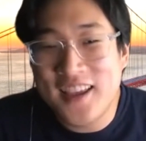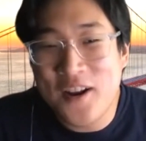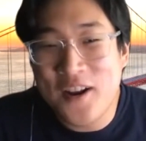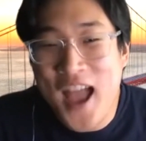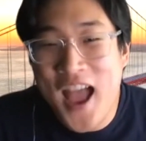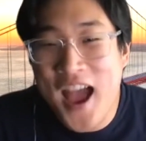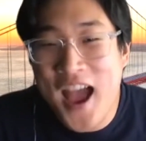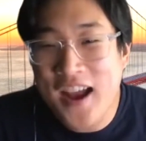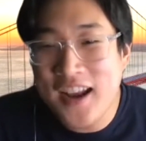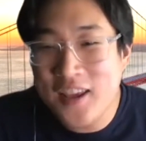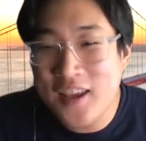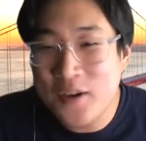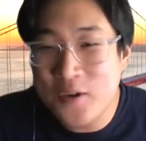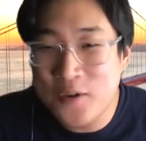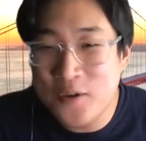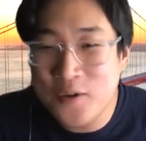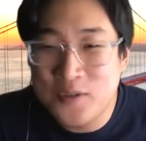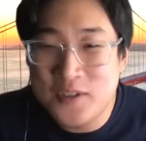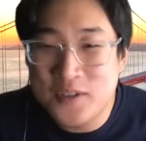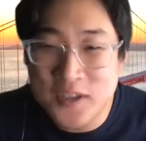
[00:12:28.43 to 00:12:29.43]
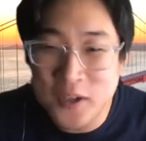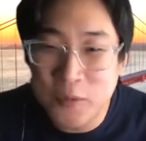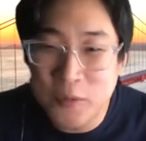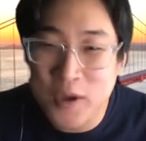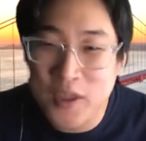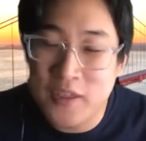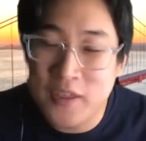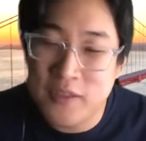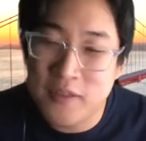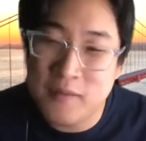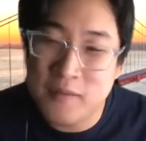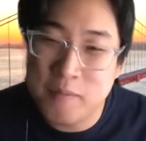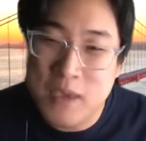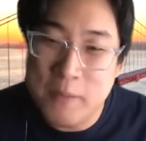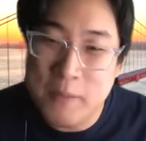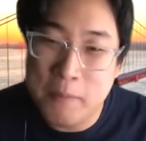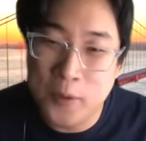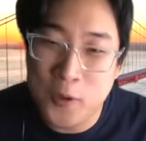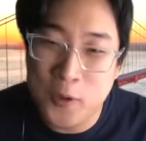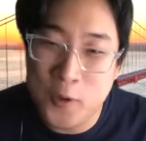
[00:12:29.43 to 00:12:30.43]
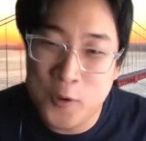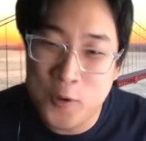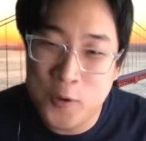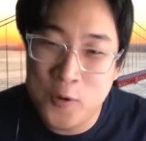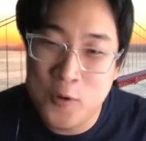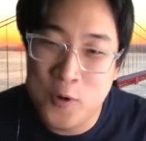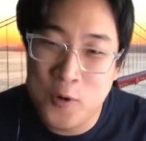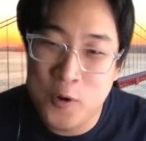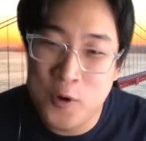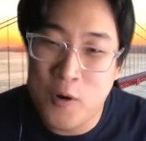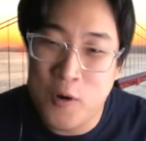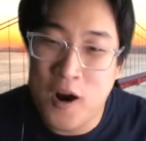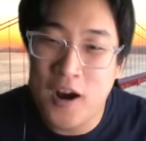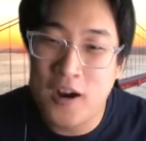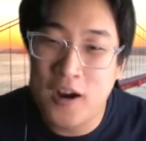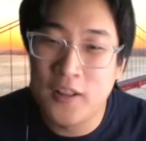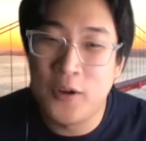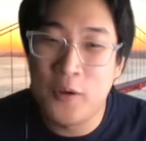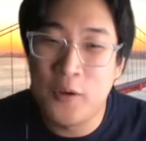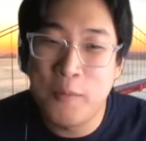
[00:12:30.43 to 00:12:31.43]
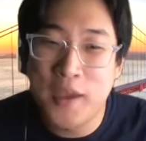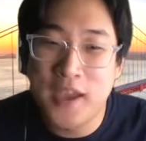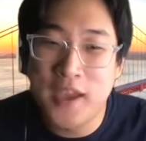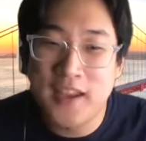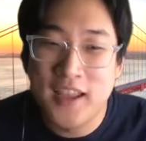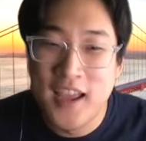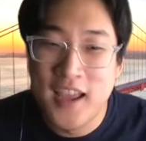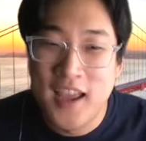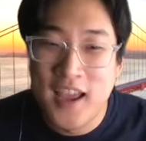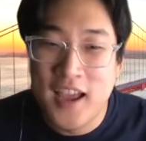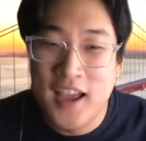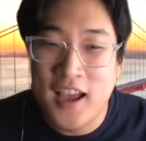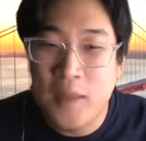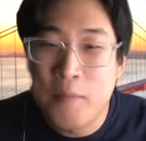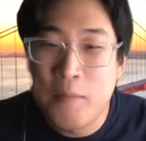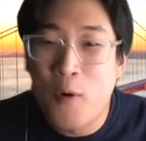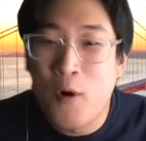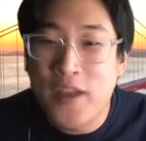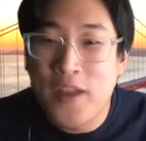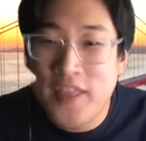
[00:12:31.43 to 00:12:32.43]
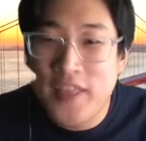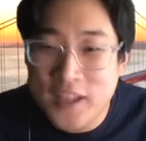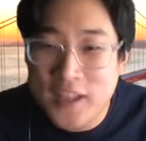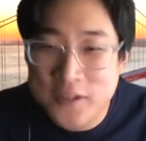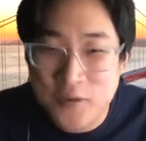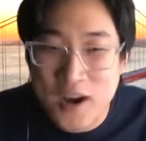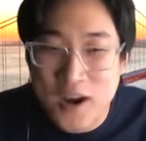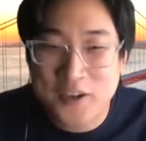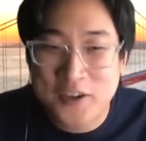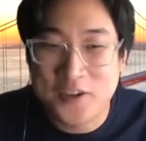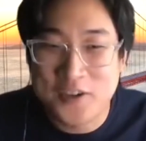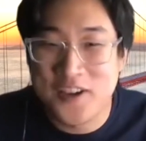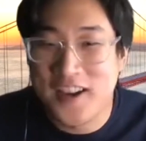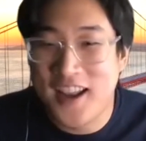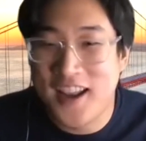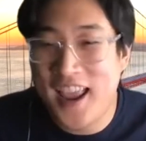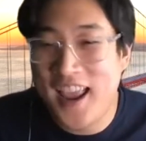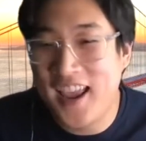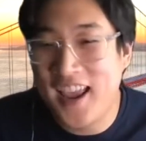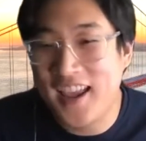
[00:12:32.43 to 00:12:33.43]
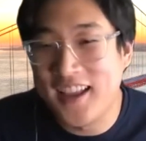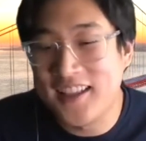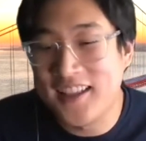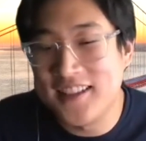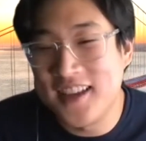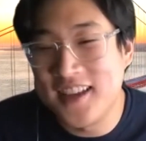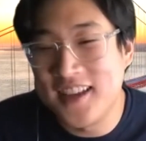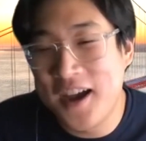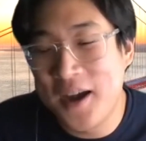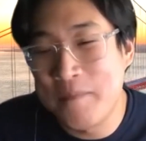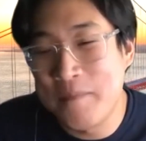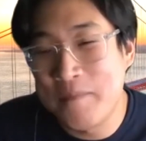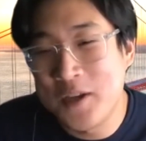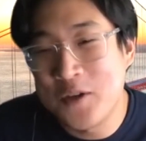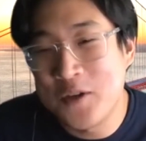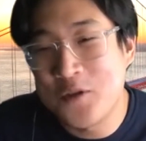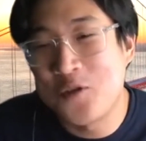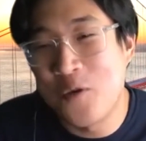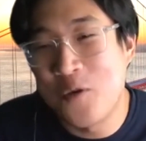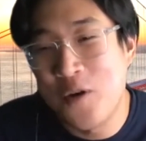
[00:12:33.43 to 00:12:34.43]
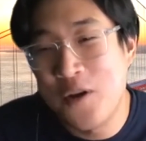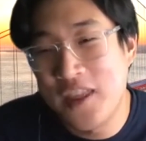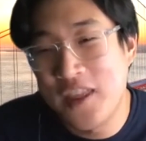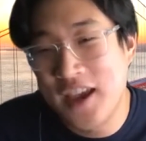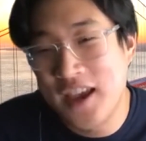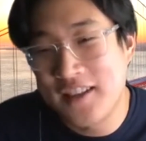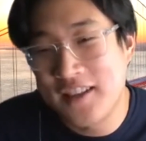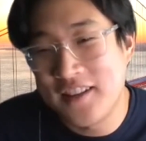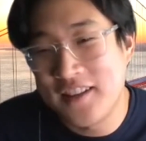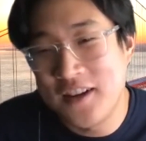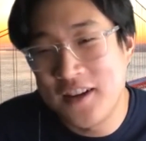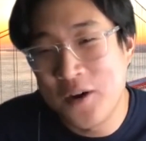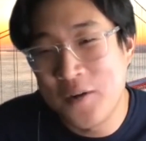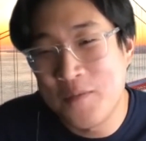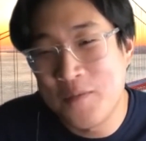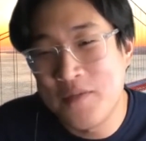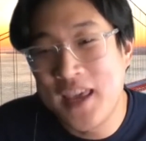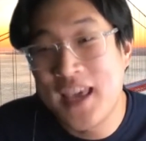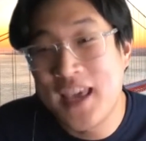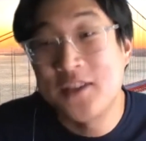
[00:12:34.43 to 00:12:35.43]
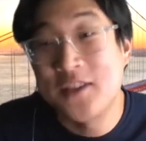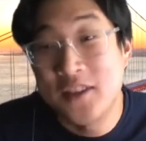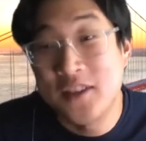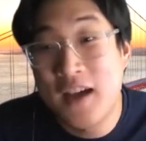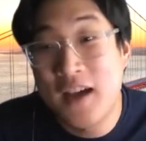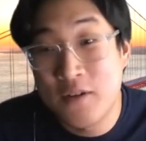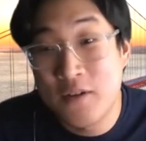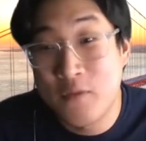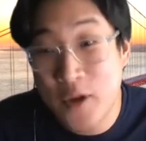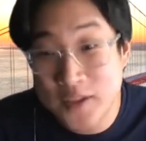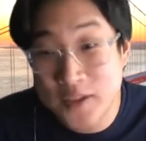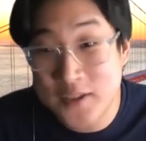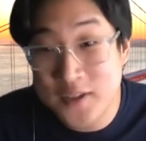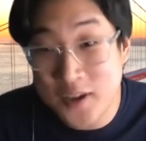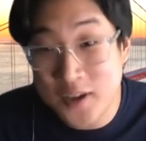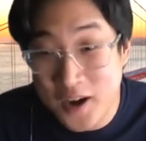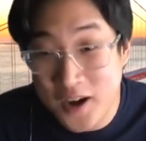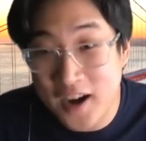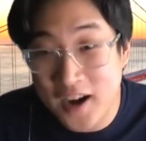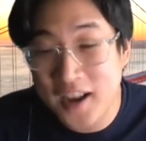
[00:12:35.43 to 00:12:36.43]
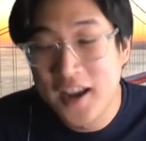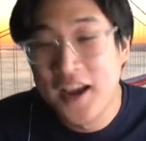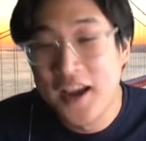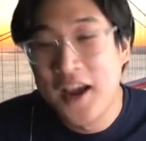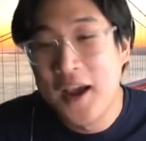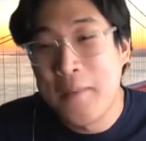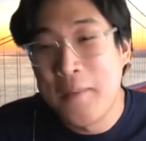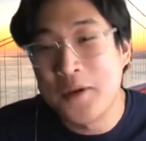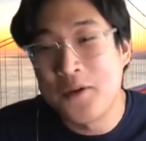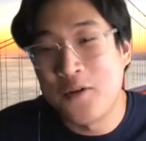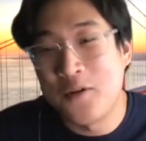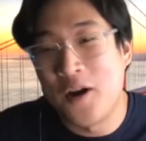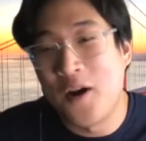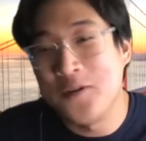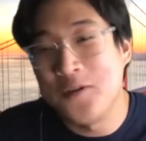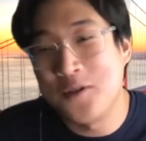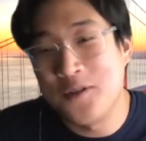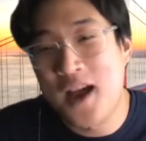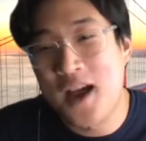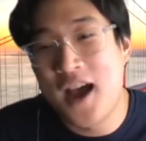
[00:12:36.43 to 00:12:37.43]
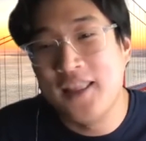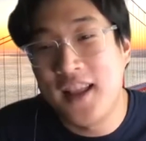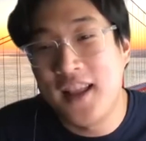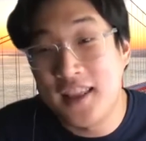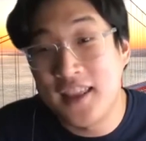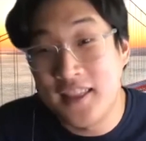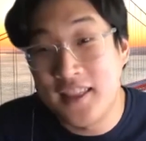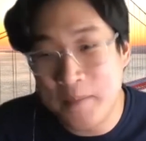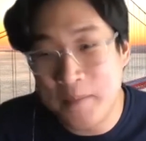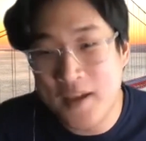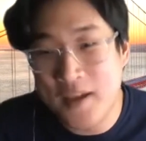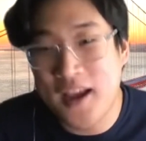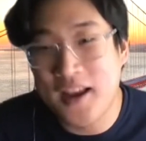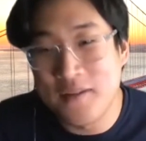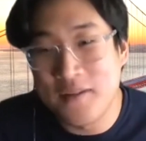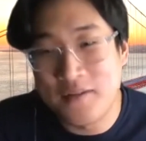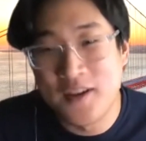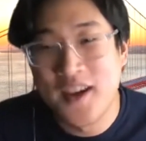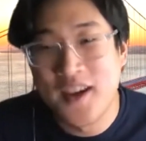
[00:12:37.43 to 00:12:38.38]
How do you deal with people who are a little bit more in that direction and ensure that they still have their voices heard, but you're also not letting them kind of